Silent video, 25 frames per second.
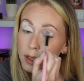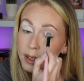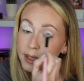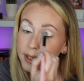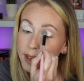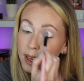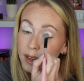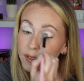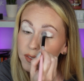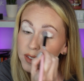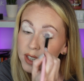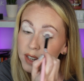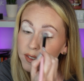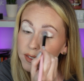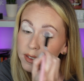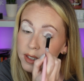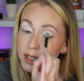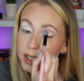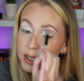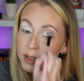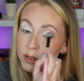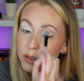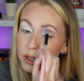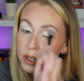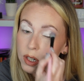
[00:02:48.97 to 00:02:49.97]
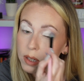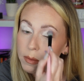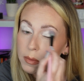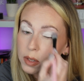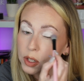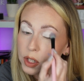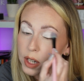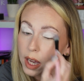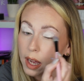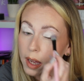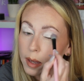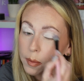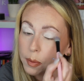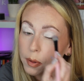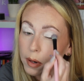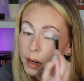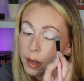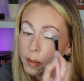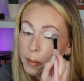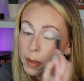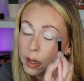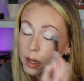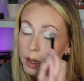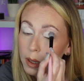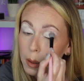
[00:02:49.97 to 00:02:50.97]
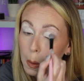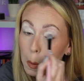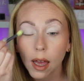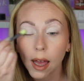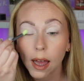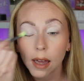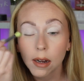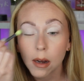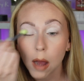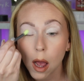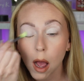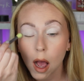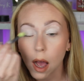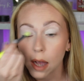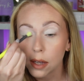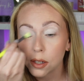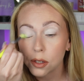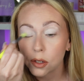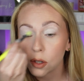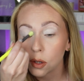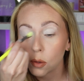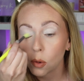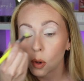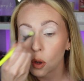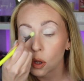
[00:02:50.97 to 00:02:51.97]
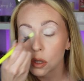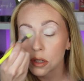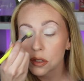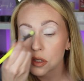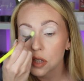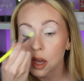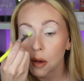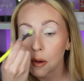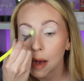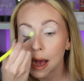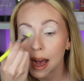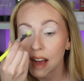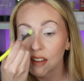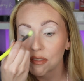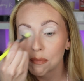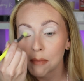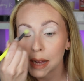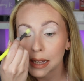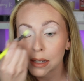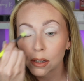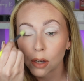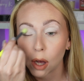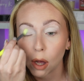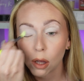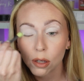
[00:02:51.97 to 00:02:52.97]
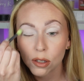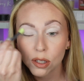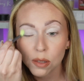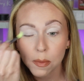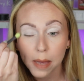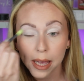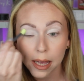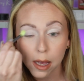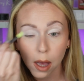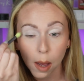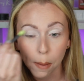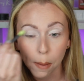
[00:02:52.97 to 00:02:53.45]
Yeah, definitely used too much eye primer. And I do also have my Cosmic